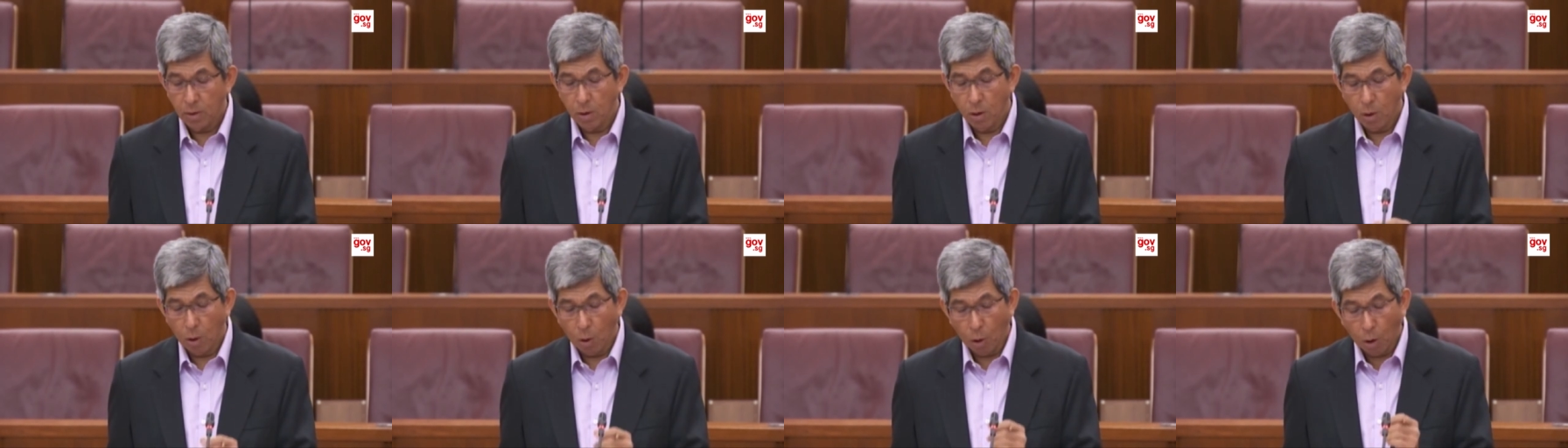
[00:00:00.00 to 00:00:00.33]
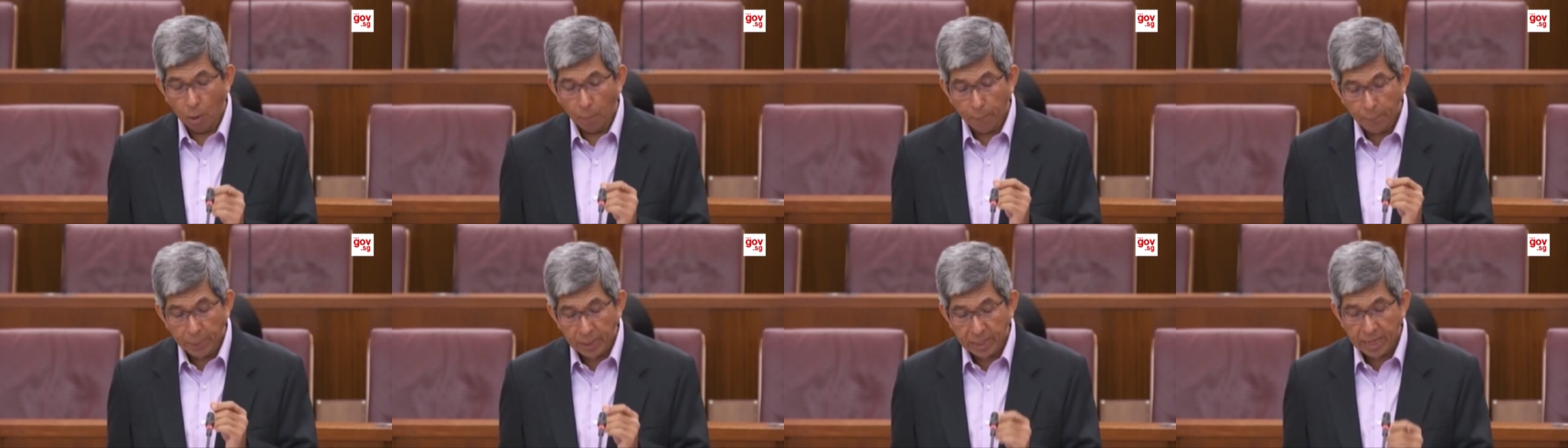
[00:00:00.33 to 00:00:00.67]

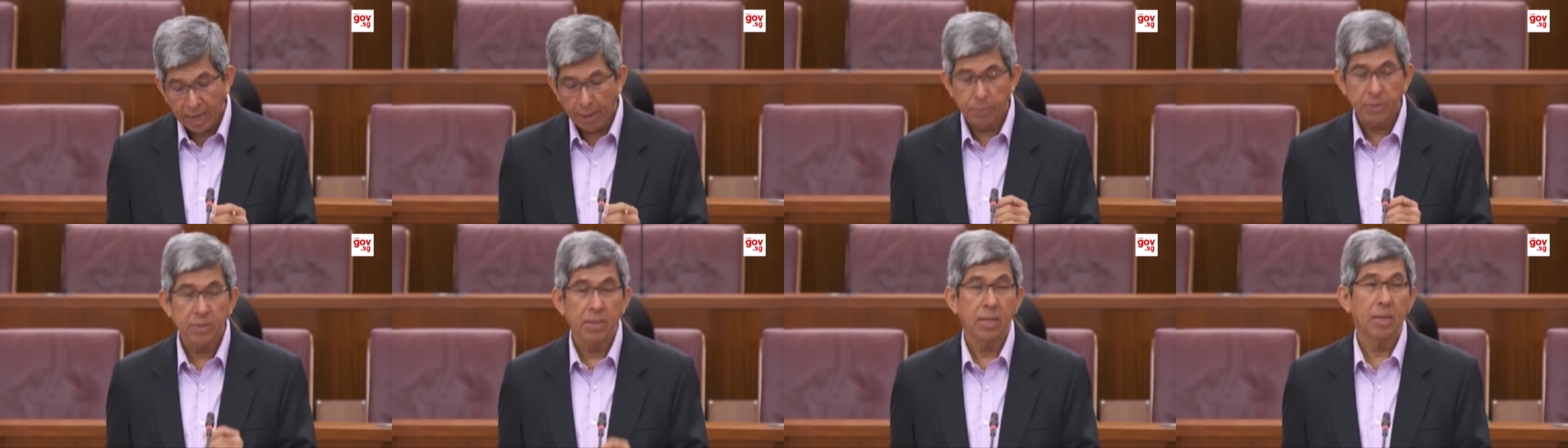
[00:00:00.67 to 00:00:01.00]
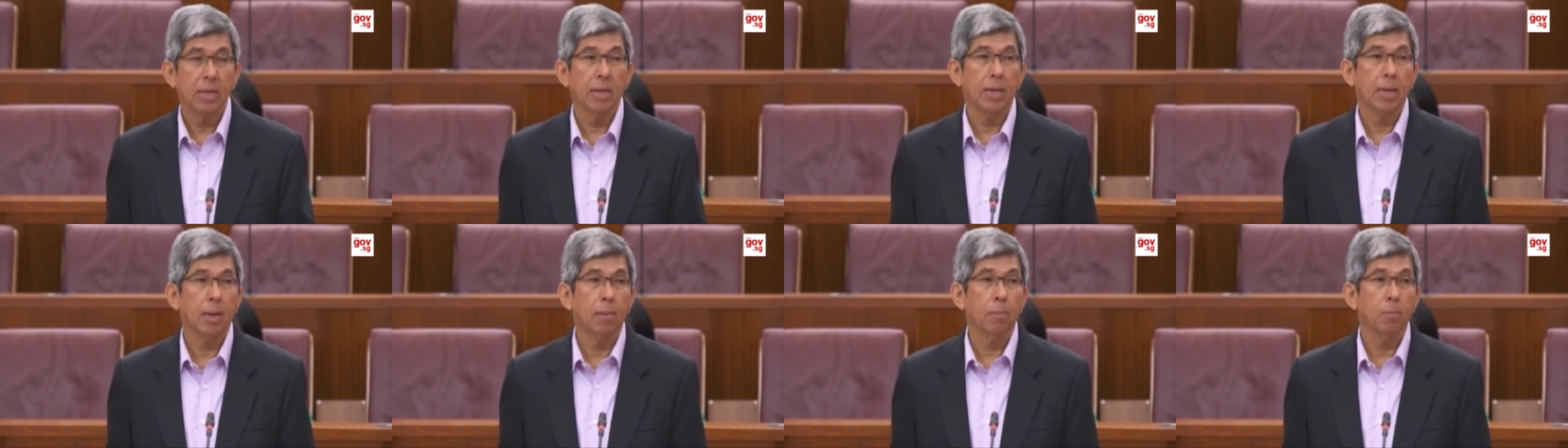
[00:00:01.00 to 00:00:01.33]
or per capita
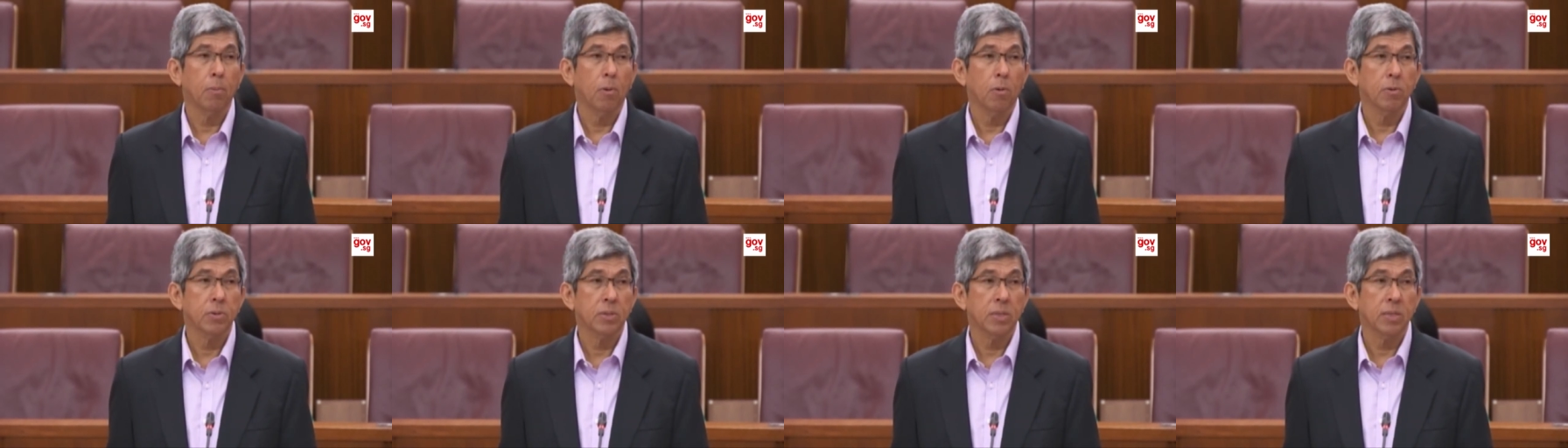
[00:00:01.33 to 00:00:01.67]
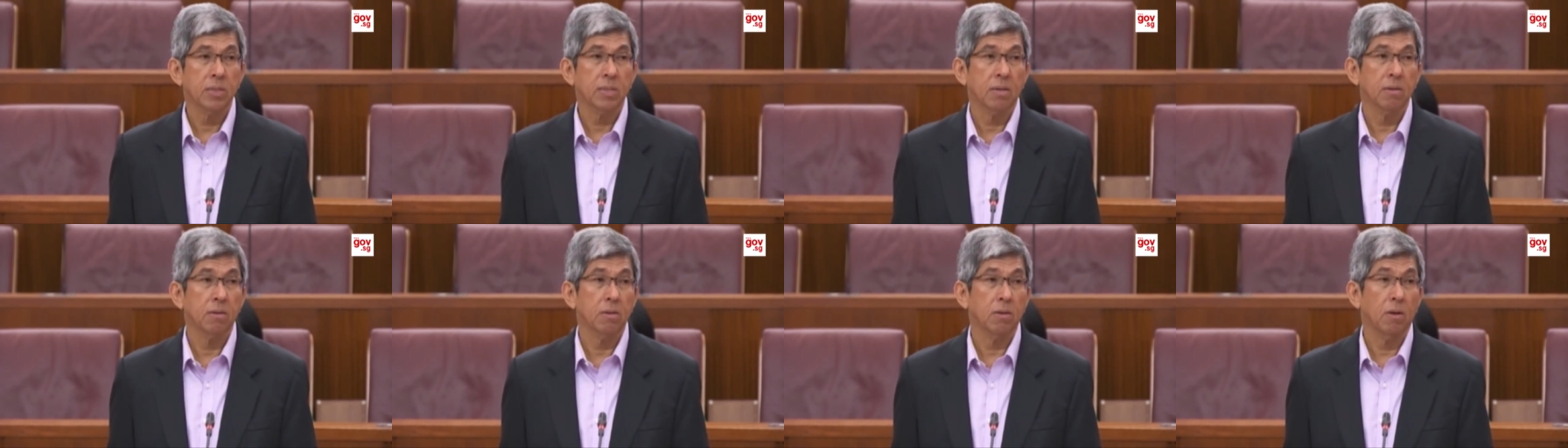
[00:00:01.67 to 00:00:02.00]
income of
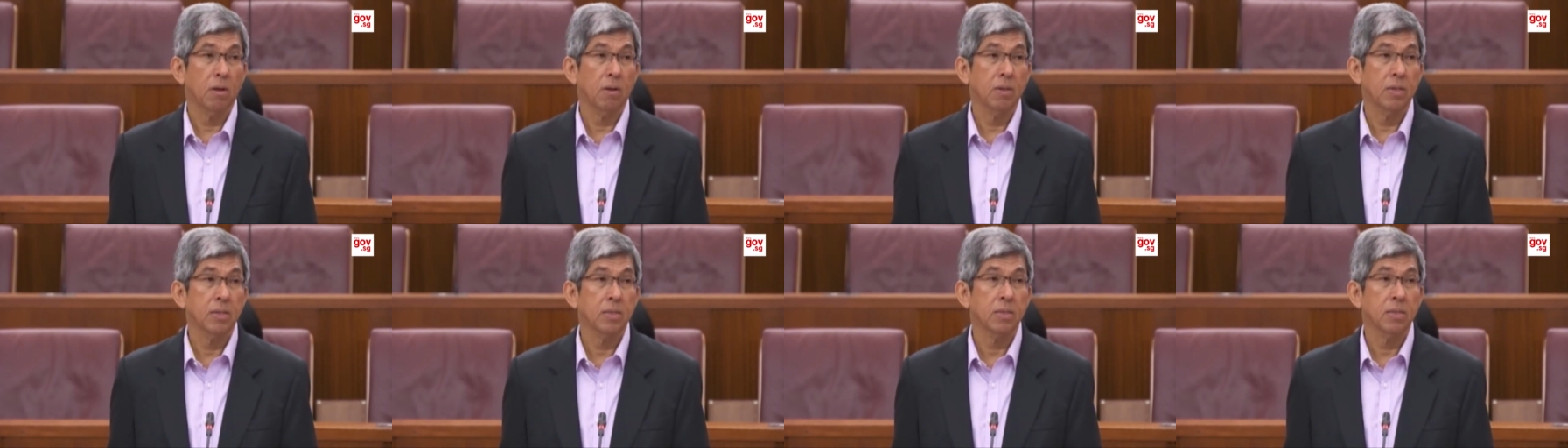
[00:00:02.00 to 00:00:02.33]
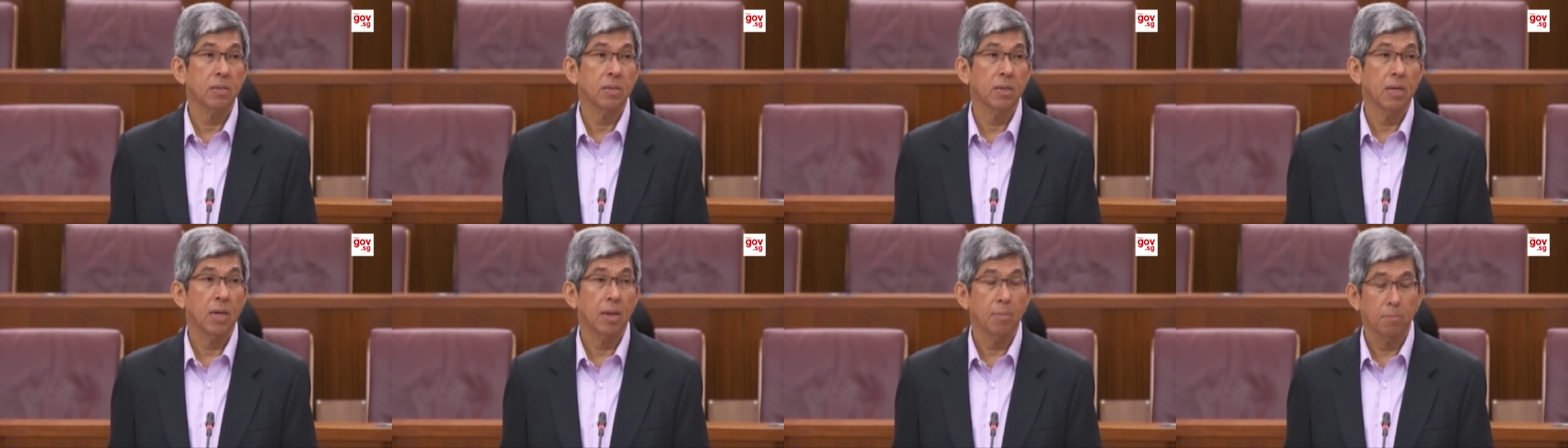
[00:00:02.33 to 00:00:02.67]
$600
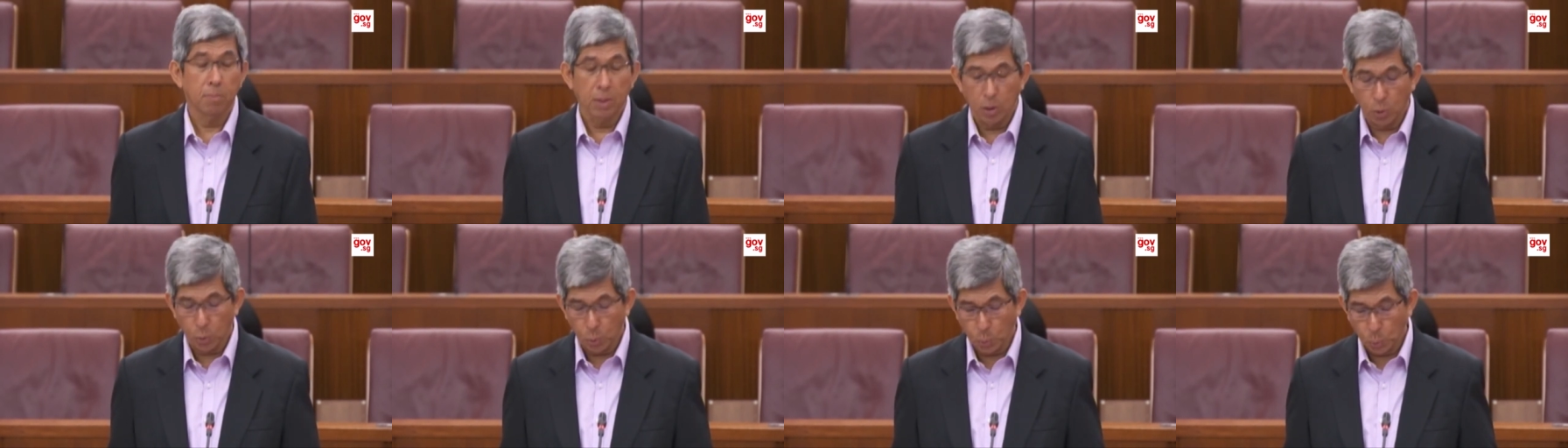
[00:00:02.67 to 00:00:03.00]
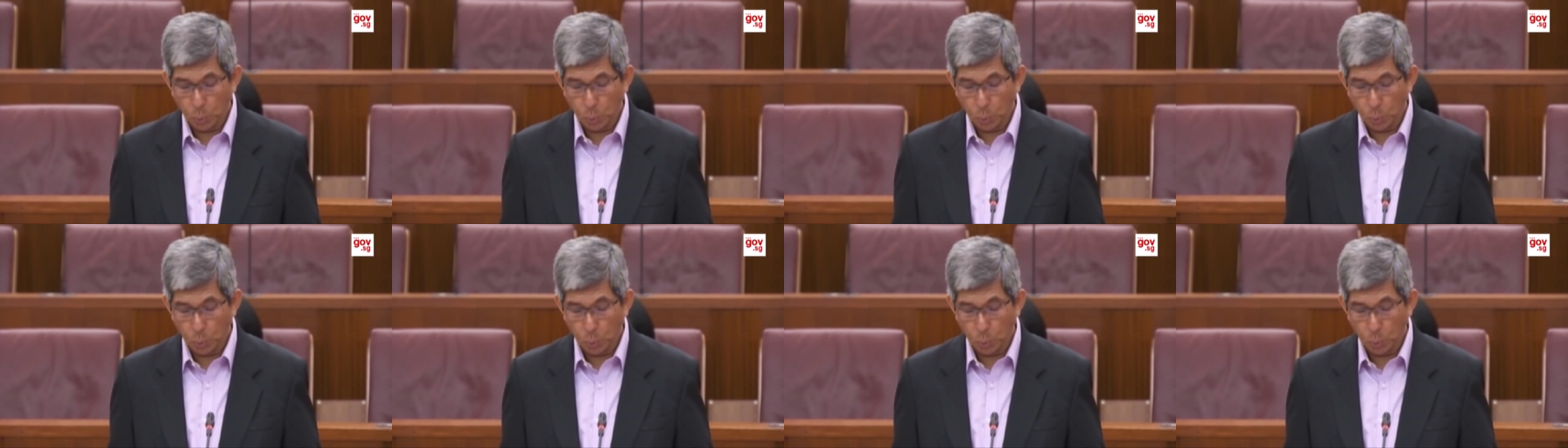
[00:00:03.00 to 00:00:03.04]
and below.